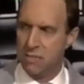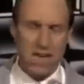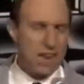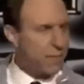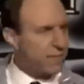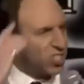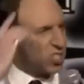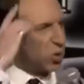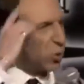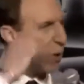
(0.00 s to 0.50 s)

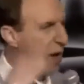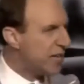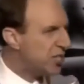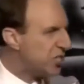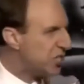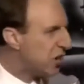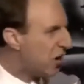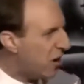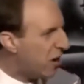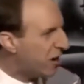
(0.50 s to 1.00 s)
Men have a
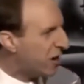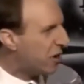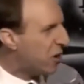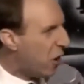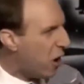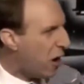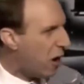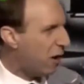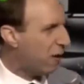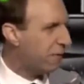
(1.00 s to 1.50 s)
switch on
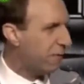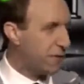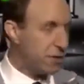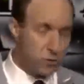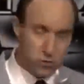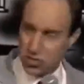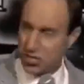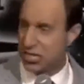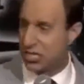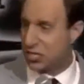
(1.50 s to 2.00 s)
and off.
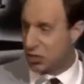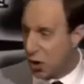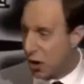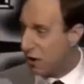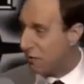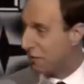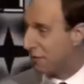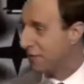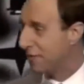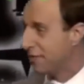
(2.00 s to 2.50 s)
Usually it's
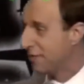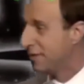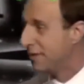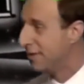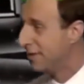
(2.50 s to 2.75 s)
off.